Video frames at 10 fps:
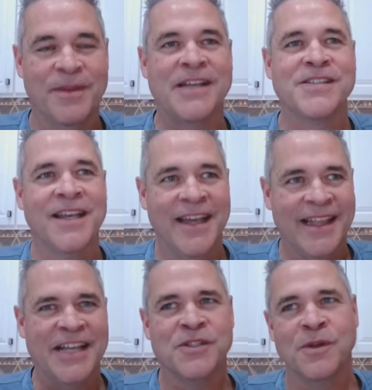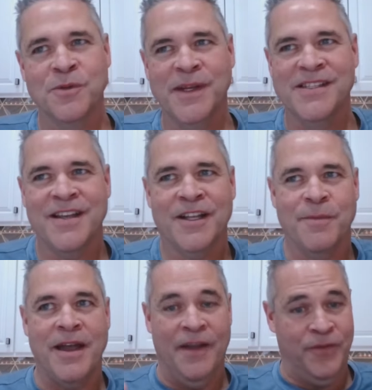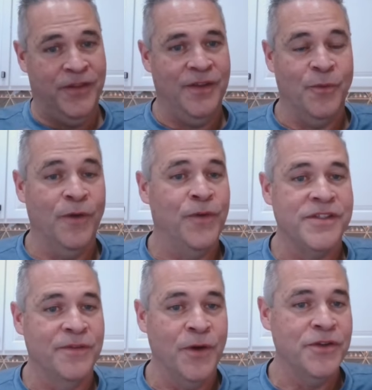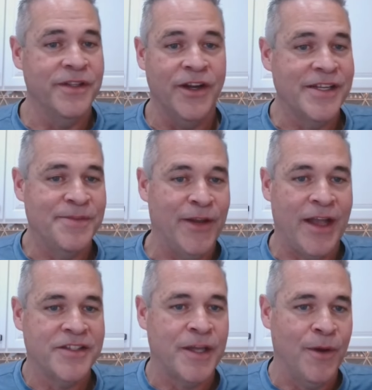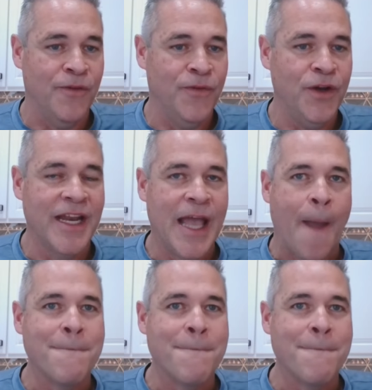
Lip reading: But that's the ones we just talked about. If the rear foot's inversion, they're going to be on the outside of the foot.